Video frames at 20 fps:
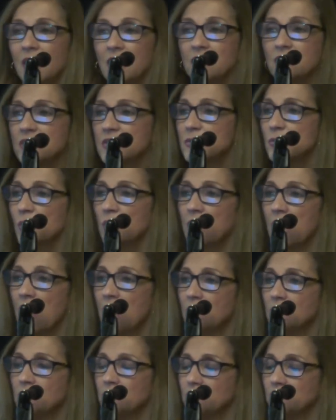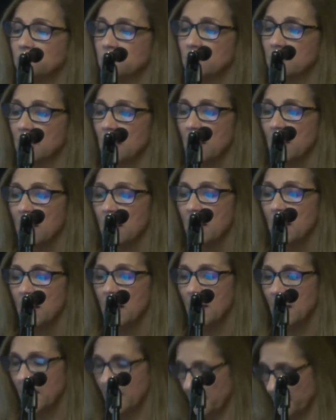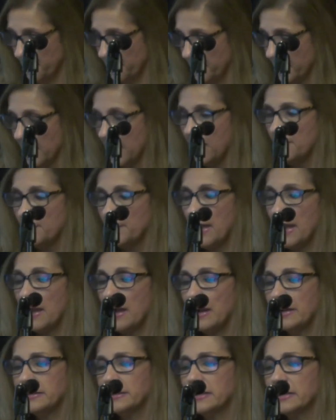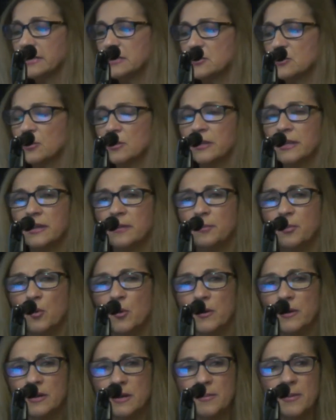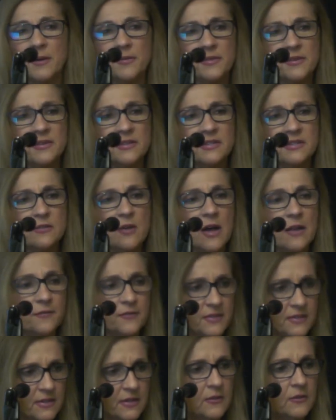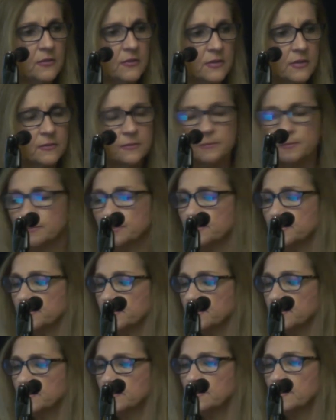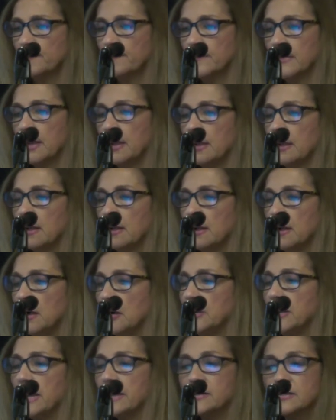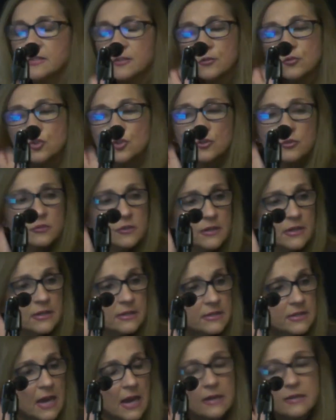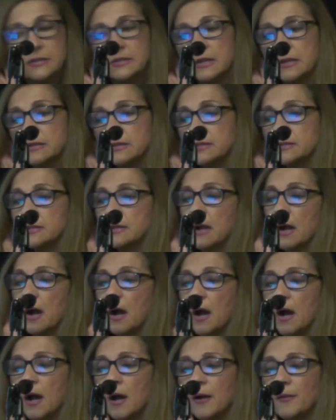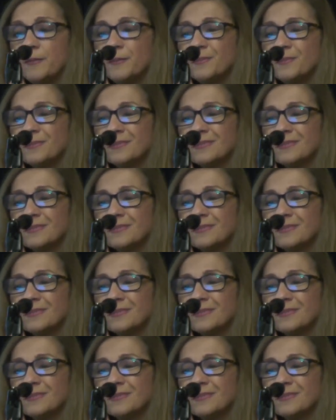just went out. But I think it's really important about these life skills. Okay, so children in Texas, the